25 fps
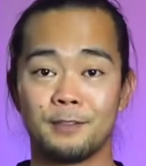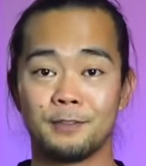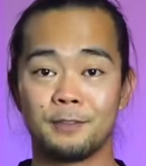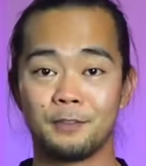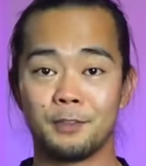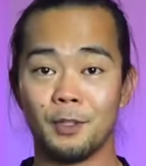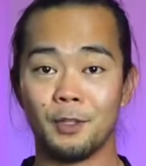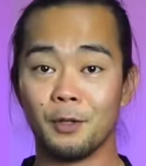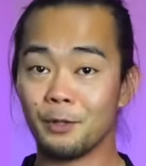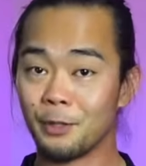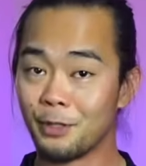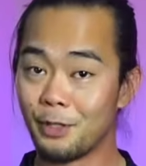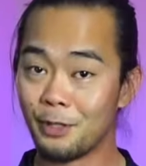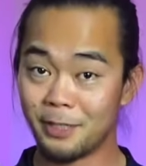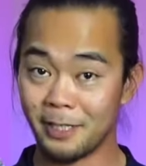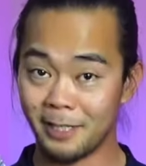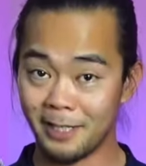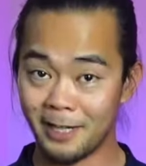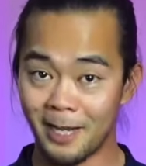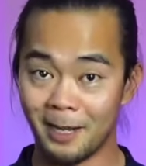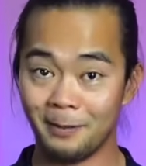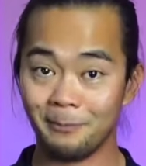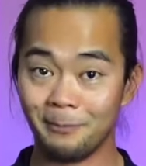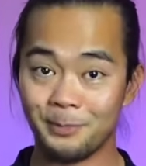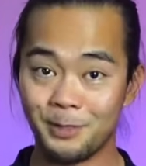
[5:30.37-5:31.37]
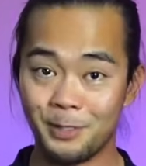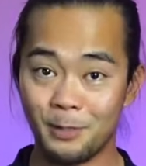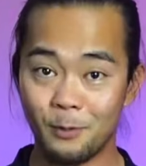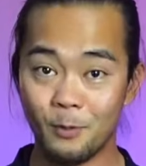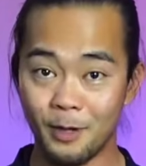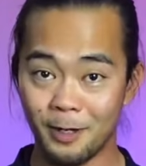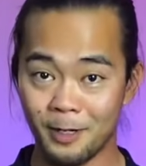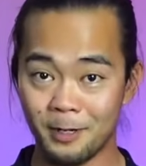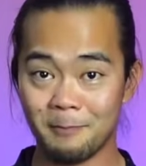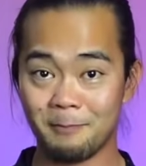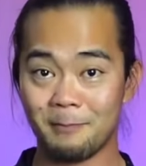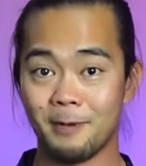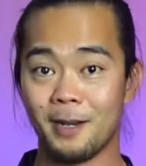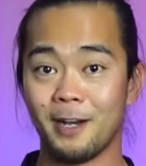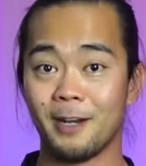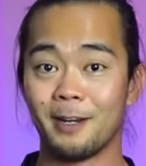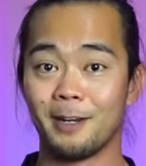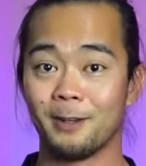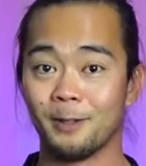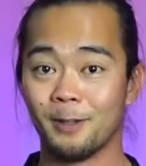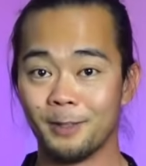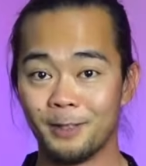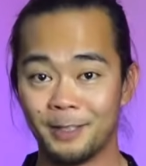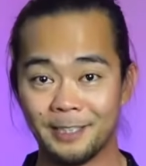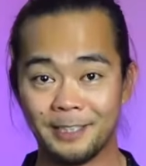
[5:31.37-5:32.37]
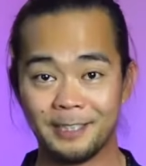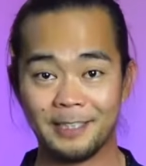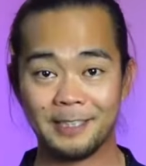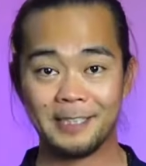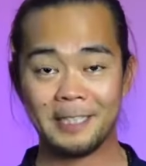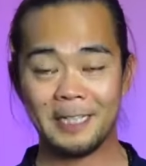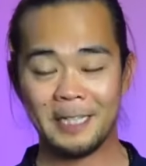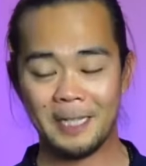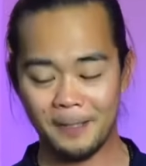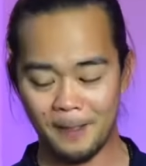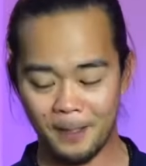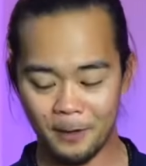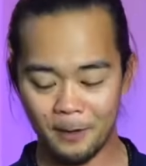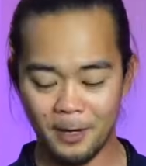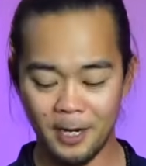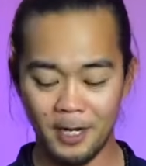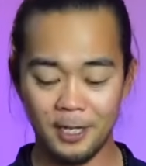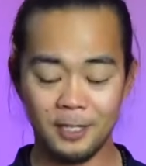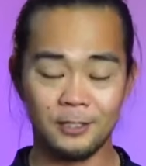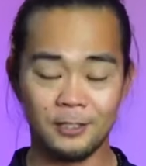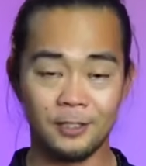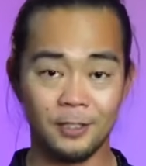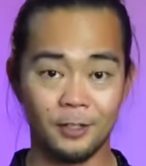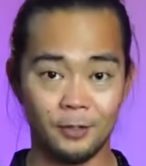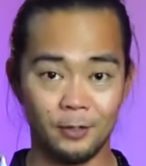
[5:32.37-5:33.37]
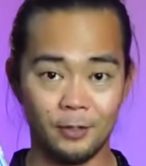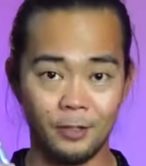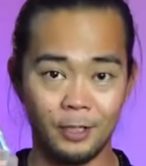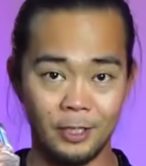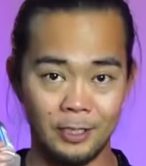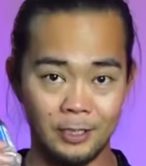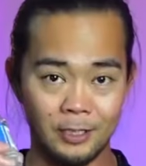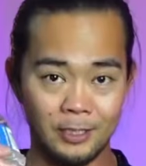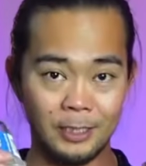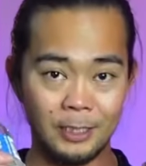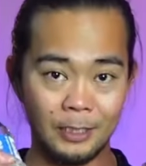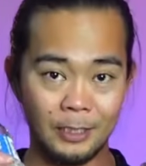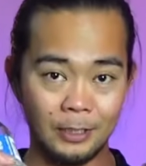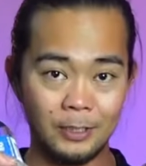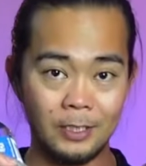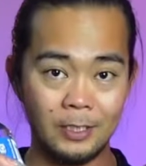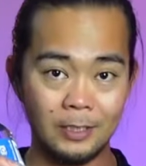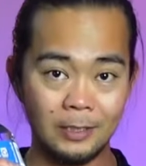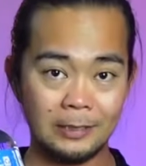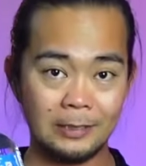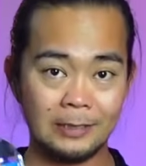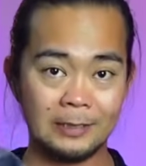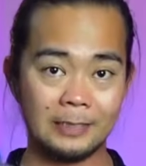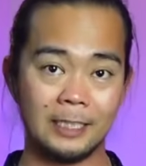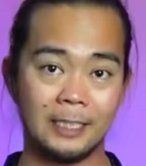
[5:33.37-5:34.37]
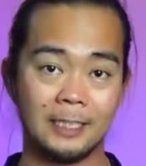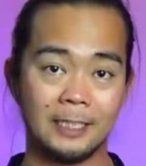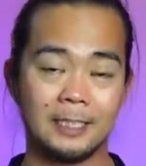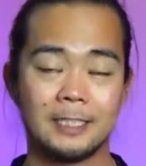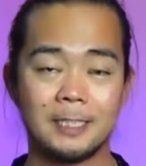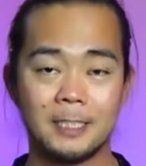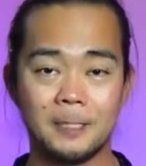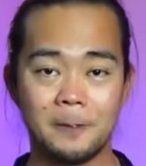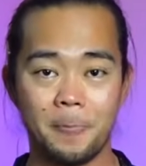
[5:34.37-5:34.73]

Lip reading: Don't use an empty water bottle. Alright, so you can still use this.